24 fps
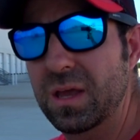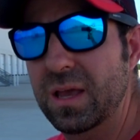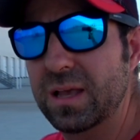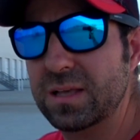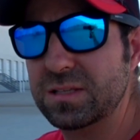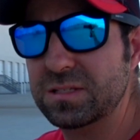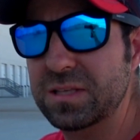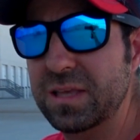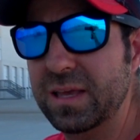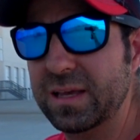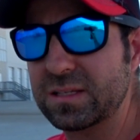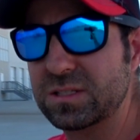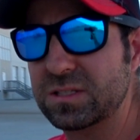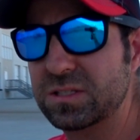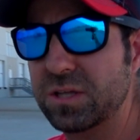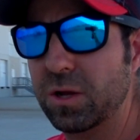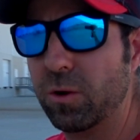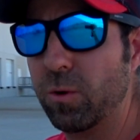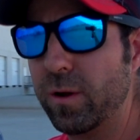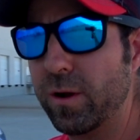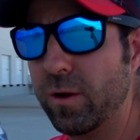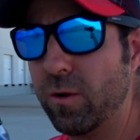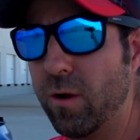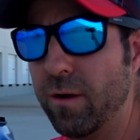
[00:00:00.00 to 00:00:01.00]
is the
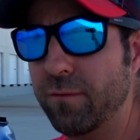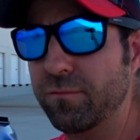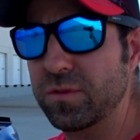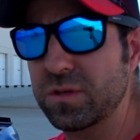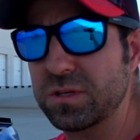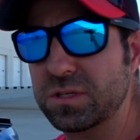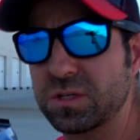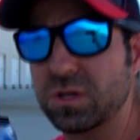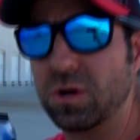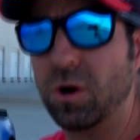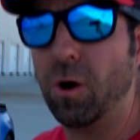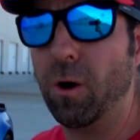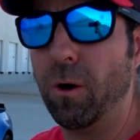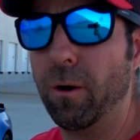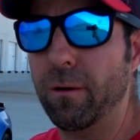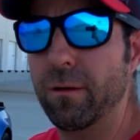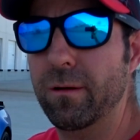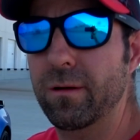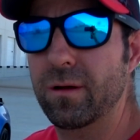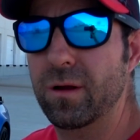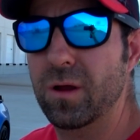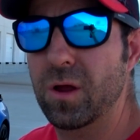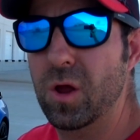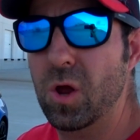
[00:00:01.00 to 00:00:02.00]
exterior of this car.